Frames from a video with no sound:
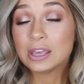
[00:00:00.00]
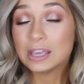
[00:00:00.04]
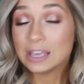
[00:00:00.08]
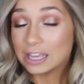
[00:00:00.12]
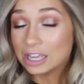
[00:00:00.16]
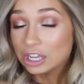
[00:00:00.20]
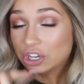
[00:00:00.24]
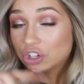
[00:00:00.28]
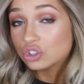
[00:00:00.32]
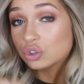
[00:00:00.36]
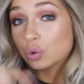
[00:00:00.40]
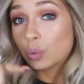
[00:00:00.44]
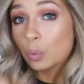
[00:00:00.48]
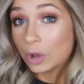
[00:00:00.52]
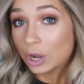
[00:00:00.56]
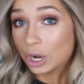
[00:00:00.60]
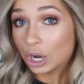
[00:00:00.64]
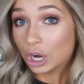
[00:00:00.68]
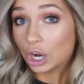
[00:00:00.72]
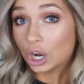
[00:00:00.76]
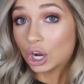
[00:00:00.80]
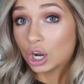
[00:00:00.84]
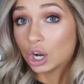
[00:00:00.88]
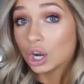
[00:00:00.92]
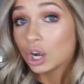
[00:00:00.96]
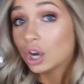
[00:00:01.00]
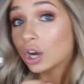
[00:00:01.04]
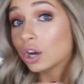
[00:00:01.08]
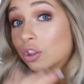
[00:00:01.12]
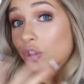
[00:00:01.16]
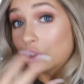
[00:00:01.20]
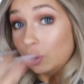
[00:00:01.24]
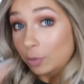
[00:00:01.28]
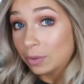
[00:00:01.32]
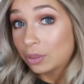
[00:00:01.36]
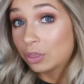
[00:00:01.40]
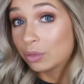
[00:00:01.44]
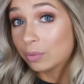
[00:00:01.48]
Each winner,
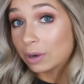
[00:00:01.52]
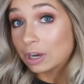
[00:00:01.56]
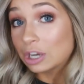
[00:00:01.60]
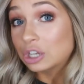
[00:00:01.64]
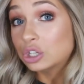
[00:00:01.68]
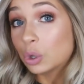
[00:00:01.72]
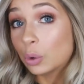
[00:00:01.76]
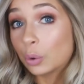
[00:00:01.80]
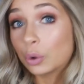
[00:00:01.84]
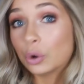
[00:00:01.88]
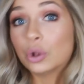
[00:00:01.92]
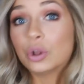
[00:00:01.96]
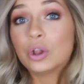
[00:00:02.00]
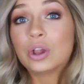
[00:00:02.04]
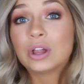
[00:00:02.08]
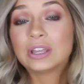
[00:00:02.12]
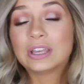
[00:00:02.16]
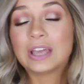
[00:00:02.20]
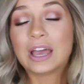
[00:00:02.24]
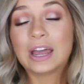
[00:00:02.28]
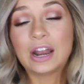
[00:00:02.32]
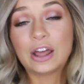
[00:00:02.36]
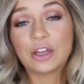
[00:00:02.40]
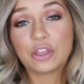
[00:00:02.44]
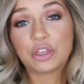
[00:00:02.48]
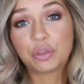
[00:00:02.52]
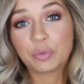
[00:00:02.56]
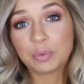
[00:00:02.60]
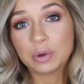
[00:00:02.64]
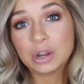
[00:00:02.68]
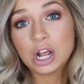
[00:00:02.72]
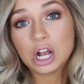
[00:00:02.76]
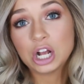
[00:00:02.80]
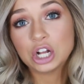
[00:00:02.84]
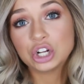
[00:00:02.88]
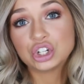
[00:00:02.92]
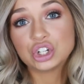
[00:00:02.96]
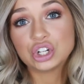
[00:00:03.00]
there'll be three total, get a
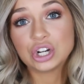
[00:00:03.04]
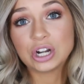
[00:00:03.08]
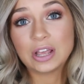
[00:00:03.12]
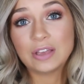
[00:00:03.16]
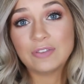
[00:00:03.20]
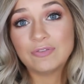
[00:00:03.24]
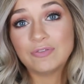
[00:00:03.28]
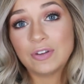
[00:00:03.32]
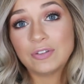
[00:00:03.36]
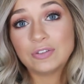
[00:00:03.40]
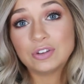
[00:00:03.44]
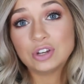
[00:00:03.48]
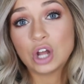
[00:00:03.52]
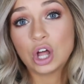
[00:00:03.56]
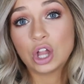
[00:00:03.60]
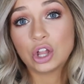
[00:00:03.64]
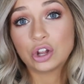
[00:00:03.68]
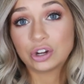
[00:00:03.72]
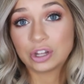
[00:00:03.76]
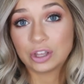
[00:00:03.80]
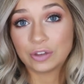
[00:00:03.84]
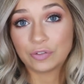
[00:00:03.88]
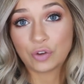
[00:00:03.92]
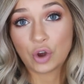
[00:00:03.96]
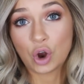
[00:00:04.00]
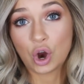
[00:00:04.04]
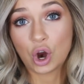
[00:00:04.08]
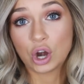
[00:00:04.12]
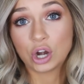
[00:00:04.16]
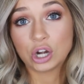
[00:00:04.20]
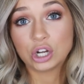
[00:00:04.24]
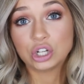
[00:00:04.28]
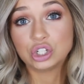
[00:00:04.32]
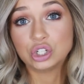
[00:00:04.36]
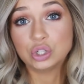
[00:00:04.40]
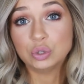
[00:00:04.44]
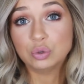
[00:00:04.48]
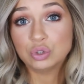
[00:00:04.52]
three hundred fifty dollar gift
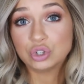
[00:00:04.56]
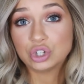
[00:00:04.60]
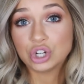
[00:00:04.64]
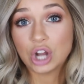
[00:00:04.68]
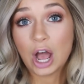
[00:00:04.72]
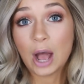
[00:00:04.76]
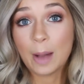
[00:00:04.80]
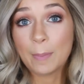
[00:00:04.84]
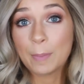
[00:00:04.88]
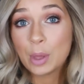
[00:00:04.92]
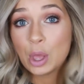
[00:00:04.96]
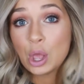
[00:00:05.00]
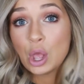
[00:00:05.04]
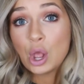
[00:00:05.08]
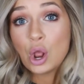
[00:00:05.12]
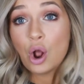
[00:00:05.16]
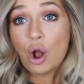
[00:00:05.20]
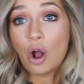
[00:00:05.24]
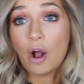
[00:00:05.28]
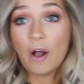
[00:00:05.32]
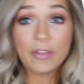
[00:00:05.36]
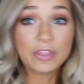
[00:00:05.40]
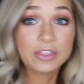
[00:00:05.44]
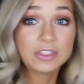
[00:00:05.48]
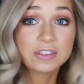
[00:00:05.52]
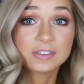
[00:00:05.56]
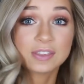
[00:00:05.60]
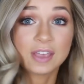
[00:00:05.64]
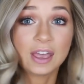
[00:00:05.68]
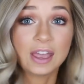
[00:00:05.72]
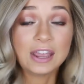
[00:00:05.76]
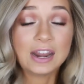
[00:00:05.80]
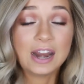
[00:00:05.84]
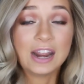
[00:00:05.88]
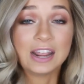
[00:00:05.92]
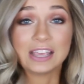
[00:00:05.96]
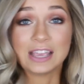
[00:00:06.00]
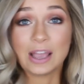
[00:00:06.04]
card to shop on the
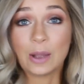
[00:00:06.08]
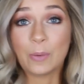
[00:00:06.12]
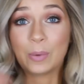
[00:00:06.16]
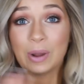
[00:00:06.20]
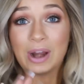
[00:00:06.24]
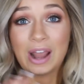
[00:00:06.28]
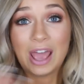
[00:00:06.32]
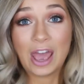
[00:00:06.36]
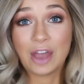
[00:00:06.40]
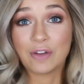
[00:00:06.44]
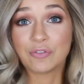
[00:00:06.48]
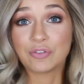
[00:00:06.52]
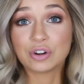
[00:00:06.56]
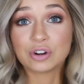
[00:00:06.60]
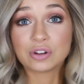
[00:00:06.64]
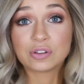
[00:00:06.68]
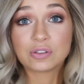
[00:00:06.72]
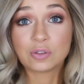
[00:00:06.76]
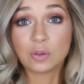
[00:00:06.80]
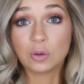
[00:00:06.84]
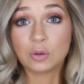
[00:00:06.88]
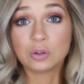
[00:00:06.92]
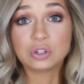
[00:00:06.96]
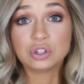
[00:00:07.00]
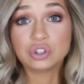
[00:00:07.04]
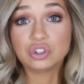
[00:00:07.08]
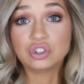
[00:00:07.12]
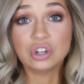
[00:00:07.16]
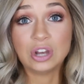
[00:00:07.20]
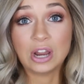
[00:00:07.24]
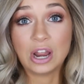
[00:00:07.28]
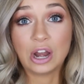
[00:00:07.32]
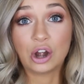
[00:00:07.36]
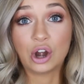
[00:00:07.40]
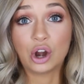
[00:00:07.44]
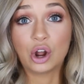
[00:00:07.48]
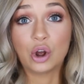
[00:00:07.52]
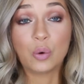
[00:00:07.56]
site and get whatever Sol de
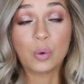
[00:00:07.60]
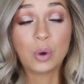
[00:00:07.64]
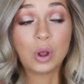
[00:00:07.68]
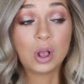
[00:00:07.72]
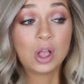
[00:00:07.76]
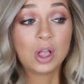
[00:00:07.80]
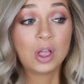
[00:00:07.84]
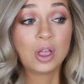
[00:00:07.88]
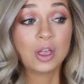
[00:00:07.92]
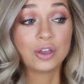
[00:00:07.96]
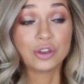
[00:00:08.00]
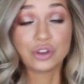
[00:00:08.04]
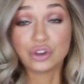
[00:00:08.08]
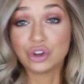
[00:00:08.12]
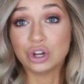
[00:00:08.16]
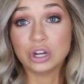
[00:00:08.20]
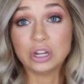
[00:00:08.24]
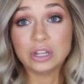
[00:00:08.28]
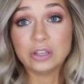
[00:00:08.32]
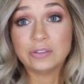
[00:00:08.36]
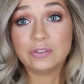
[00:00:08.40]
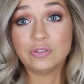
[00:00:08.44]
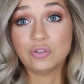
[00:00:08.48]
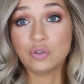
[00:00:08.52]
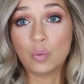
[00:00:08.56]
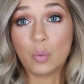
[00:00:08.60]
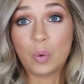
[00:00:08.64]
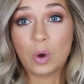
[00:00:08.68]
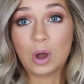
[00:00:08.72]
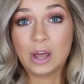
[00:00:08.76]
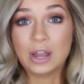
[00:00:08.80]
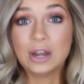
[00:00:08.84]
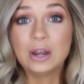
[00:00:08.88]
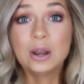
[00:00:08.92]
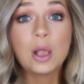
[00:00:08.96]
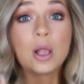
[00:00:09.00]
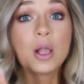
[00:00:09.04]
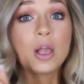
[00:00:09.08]
Janeiro goodies you
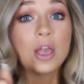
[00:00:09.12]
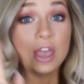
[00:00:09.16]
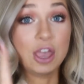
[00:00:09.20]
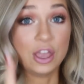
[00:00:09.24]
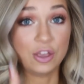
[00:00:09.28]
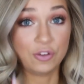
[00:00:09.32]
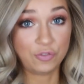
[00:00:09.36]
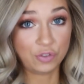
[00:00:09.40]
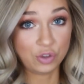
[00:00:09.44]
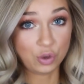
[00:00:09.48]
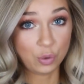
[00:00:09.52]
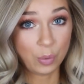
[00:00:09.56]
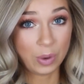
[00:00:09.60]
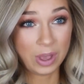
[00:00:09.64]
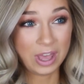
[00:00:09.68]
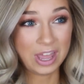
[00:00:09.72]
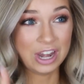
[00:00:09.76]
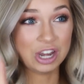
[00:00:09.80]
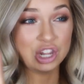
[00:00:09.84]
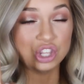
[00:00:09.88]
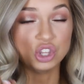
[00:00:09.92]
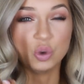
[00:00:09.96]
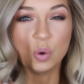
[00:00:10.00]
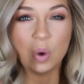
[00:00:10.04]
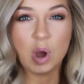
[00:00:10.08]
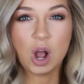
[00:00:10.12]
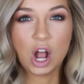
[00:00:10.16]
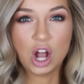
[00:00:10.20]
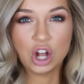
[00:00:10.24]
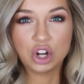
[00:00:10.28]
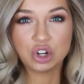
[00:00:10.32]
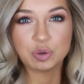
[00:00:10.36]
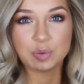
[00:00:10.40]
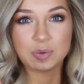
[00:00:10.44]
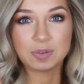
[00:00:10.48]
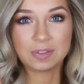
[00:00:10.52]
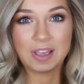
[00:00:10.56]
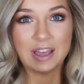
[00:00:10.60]
want. If you win, you one
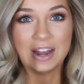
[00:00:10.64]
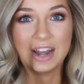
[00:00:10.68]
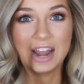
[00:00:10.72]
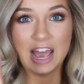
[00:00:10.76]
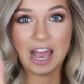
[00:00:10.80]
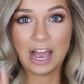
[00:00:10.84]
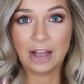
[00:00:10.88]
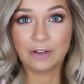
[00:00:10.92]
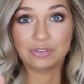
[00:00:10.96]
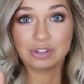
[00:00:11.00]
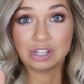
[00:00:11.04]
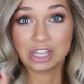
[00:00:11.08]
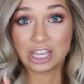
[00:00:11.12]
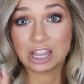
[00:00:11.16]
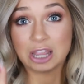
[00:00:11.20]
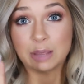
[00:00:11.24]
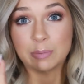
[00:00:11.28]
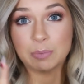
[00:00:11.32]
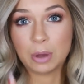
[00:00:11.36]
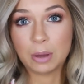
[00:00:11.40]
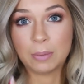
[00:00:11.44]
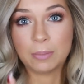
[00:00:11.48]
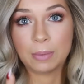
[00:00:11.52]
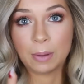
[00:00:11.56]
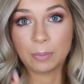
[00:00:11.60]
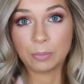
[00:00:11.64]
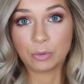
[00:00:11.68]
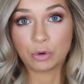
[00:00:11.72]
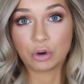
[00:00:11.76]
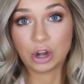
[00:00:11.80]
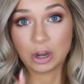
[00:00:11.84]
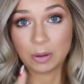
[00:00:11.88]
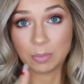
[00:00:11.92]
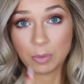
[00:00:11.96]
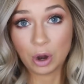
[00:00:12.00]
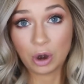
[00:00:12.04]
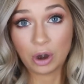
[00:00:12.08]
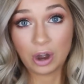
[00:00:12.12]
hundred percent have to get the Bum Bum
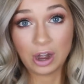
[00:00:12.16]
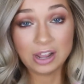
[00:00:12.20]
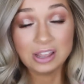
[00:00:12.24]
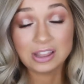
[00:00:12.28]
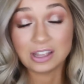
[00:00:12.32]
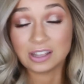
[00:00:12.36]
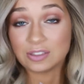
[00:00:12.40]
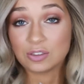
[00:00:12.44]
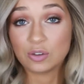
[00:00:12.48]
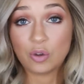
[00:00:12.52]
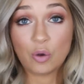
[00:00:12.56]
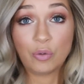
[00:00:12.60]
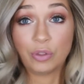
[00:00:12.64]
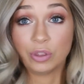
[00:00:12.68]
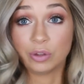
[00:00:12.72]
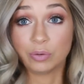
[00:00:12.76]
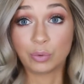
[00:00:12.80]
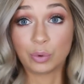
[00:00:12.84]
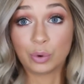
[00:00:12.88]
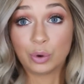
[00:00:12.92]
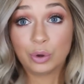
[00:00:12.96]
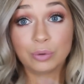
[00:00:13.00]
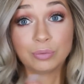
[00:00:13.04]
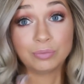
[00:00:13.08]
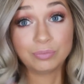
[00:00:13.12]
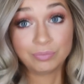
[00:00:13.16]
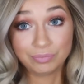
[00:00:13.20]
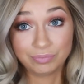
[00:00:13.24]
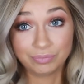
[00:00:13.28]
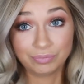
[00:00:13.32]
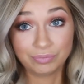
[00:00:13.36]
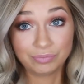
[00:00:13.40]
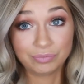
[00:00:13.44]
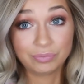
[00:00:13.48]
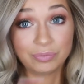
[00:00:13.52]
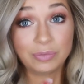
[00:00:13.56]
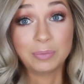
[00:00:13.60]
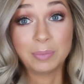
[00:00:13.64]
Cream, all right? That's the only rule.
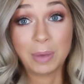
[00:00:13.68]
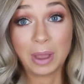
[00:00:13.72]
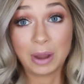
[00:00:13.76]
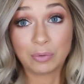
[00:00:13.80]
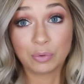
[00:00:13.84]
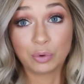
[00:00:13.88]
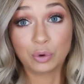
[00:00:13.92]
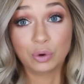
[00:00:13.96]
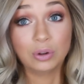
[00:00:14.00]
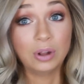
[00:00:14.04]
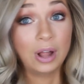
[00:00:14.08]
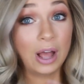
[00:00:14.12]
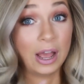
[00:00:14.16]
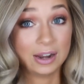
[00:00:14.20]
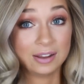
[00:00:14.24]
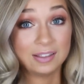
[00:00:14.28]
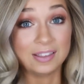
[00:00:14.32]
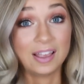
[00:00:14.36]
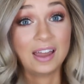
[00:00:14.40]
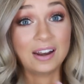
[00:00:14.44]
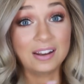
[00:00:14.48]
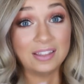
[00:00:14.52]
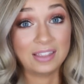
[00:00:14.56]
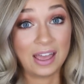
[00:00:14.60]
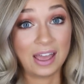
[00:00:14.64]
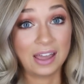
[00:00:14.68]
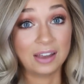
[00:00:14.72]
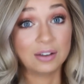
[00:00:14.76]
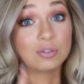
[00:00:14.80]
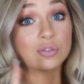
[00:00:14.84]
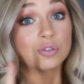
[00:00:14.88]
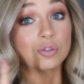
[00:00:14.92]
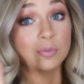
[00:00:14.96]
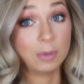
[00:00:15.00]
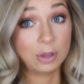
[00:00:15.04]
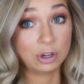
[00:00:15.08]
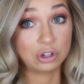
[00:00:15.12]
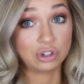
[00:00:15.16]
My rule. I just added that,
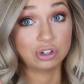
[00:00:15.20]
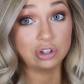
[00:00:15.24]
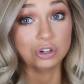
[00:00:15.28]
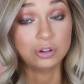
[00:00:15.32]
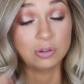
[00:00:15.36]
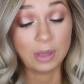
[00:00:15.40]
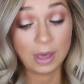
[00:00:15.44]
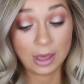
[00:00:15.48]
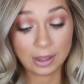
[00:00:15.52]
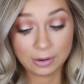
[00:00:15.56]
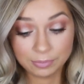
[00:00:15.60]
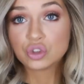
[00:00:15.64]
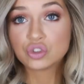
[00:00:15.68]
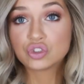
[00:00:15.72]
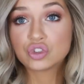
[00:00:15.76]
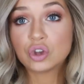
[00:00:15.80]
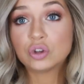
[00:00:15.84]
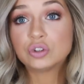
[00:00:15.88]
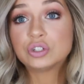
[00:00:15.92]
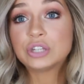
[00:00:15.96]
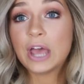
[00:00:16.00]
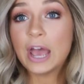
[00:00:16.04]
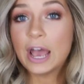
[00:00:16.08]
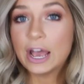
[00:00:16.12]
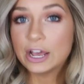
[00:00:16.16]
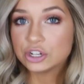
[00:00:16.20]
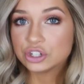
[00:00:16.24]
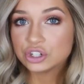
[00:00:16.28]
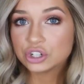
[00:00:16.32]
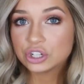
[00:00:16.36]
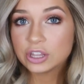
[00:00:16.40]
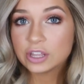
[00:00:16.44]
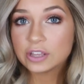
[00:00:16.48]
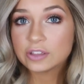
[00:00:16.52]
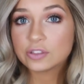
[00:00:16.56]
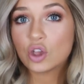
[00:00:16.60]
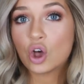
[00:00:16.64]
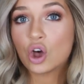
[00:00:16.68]
so make sure you do that. So to enter
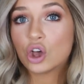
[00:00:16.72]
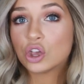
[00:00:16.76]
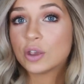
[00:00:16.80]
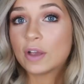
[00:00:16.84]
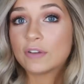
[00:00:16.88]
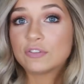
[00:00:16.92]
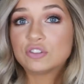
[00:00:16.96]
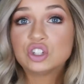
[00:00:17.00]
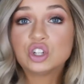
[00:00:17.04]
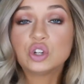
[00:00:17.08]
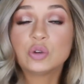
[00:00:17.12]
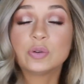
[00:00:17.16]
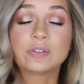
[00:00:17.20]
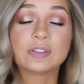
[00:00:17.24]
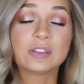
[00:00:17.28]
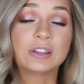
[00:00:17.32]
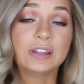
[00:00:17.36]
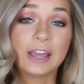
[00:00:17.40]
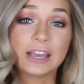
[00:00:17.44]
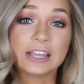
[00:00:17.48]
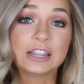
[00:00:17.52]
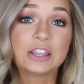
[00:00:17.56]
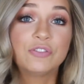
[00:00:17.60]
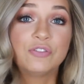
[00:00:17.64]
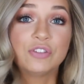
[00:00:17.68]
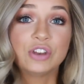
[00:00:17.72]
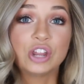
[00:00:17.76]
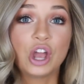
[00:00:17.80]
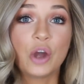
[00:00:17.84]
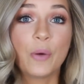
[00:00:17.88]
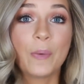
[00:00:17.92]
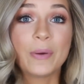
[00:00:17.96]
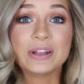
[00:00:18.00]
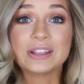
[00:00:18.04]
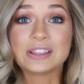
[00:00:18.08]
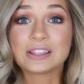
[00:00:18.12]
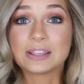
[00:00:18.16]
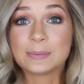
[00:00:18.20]
this, all you have to do is like the
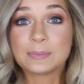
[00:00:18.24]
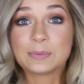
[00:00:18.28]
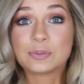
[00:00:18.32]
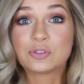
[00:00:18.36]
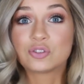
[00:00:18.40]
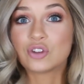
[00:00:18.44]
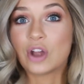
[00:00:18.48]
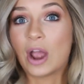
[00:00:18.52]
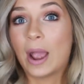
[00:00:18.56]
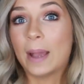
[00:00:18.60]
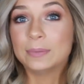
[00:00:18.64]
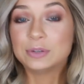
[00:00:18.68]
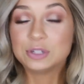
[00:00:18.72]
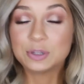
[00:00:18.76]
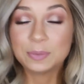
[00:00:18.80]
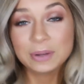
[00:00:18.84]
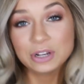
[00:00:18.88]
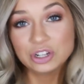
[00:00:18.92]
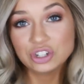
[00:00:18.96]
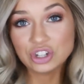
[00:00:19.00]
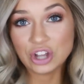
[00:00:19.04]
video and subscribe to my